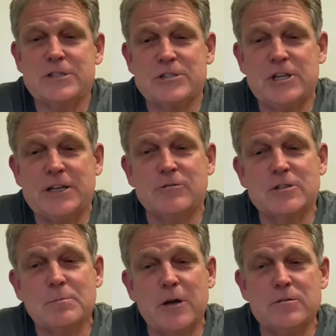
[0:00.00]

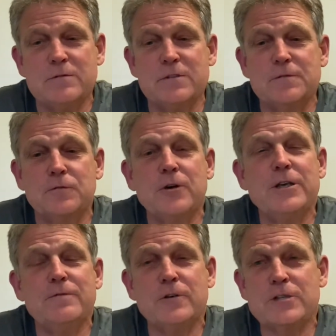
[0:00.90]
generous motives, free
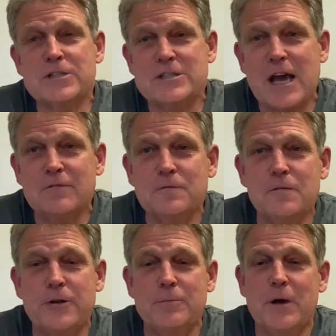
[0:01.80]
versus
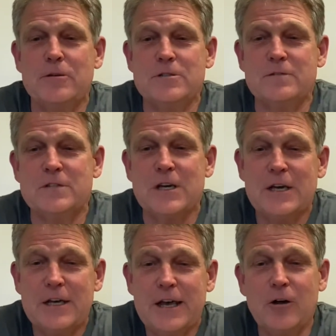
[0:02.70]
unfree motives,
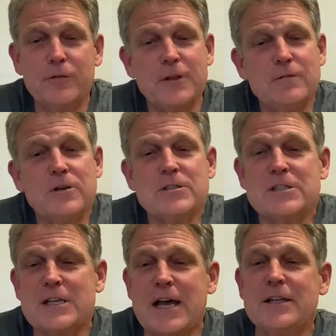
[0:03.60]
healthy
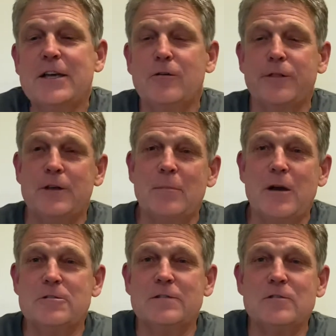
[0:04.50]
versus unhealthy
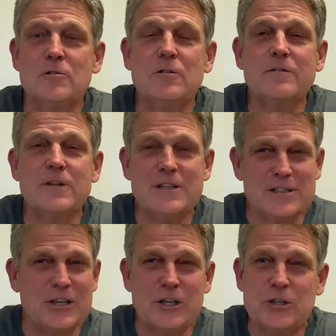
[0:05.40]
motives. All of these
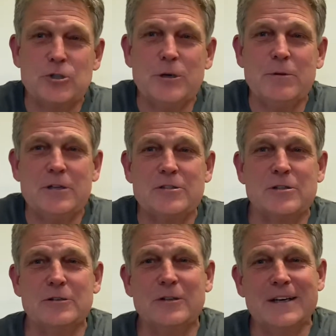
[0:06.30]
can contribute
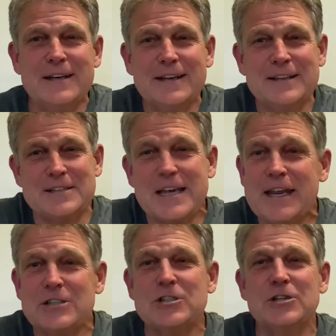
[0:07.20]
to the
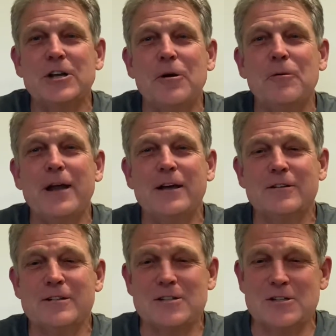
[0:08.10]
tension
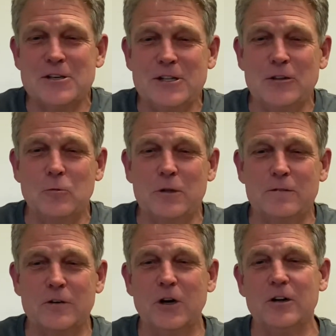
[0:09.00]
around discerning the will
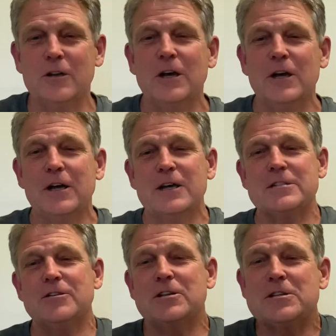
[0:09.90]
of God.
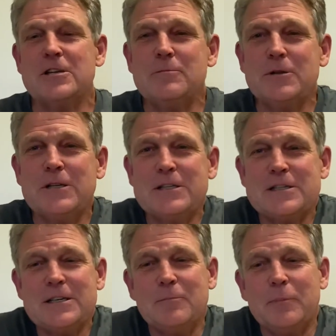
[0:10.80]
So discernment is
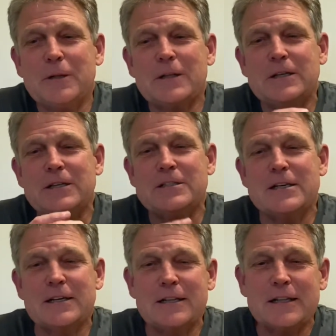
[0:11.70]
the ability
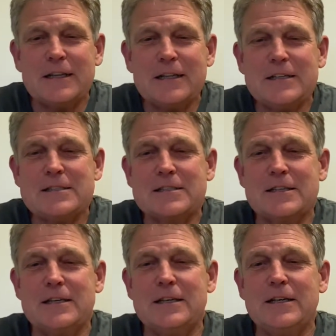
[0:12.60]
to clearly
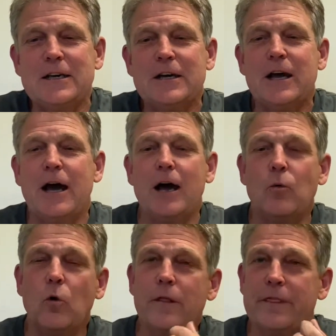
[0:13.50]
see
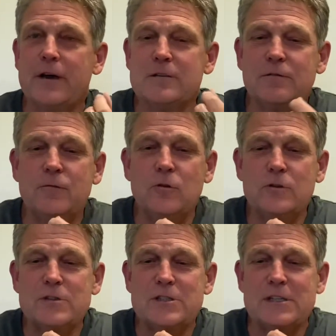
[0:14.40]
what those
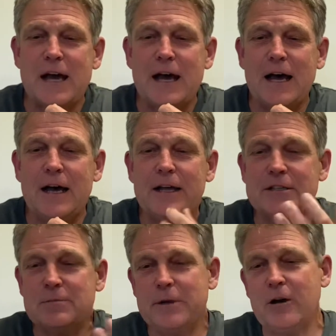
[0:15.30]
forces are and
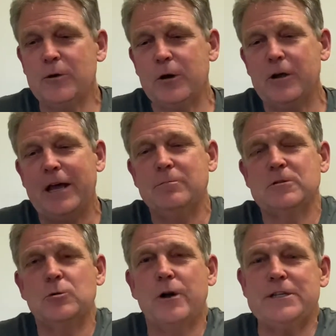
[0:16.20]
to be able
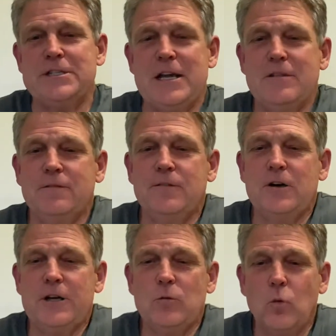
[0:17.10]
to
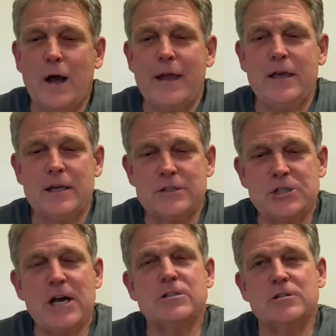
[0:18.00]
identify, weigh, and
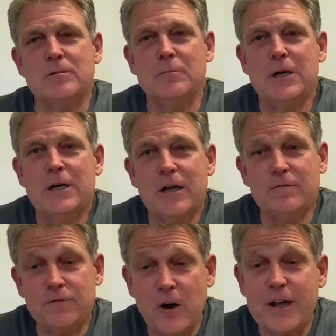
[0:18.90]
judge them,
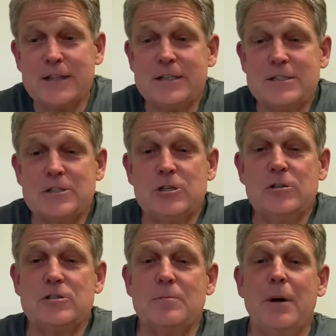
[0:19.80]
and finally to
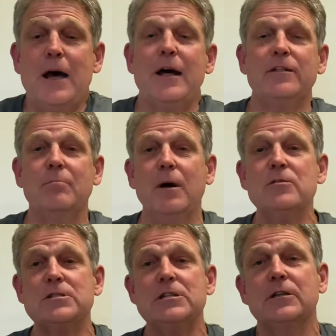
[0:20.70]
choose the path
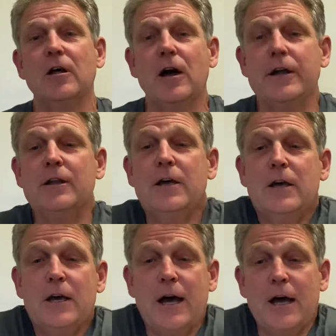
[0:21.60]
most in line
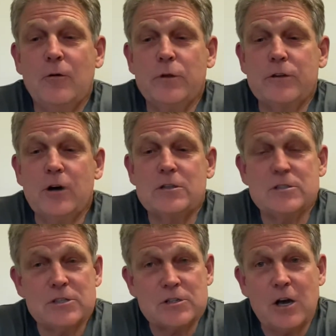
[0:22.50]
with God's
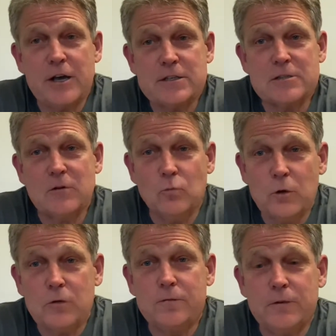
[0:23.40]
desires and
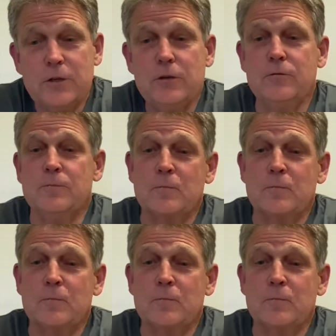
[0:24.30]
will for you.